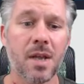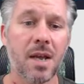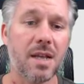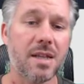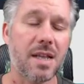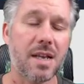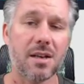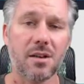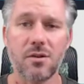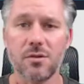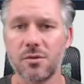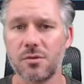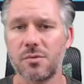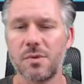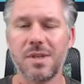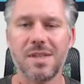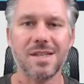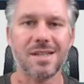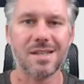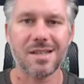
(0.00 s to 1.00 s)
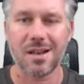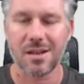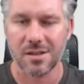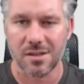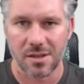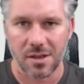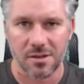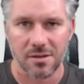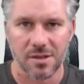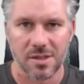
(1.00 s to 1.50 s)
And then, of course, we
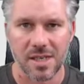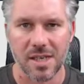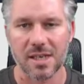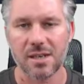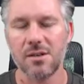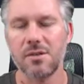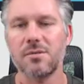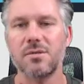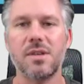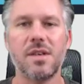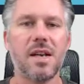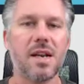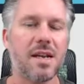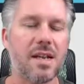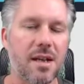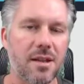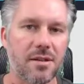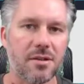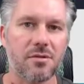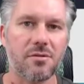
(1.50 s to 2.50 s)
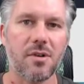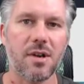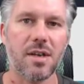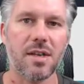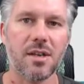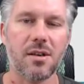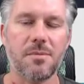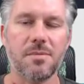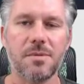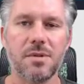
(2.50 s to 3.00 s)
discuss those signals and any other
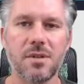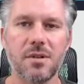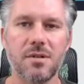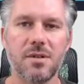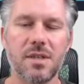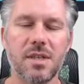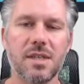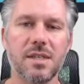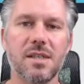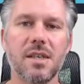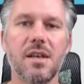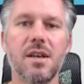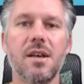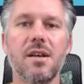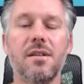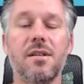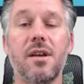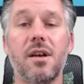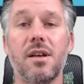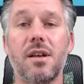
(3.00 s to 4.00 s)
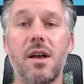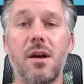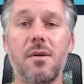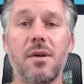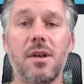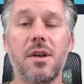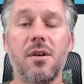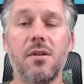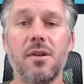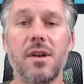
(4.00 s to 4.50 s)
trading opportunities that are
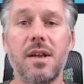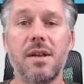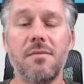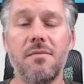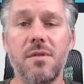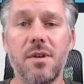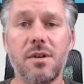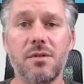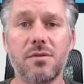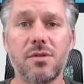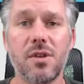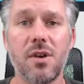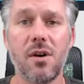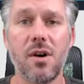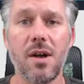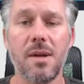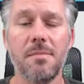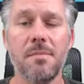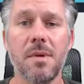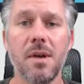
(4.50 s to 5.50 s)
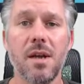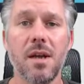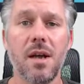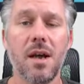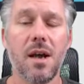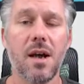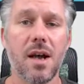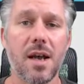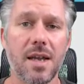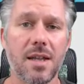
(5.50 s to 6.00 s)
going on in real time
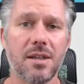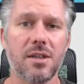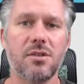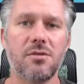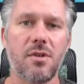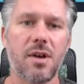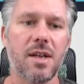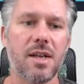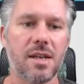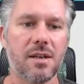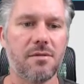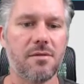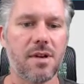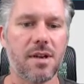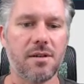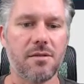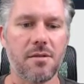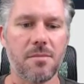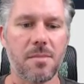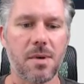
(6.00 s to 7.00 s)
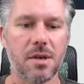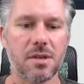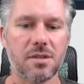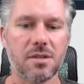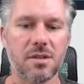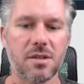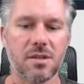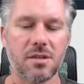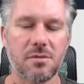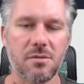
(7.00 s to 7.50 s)
in the trading arena
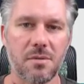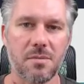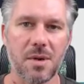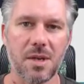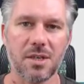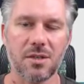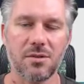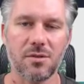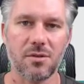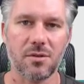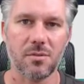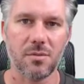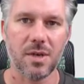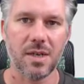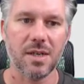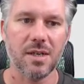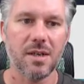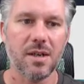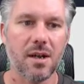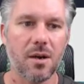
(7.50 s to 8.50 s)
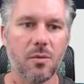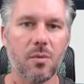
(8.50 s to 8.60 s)
amongst us. So we make sure that we're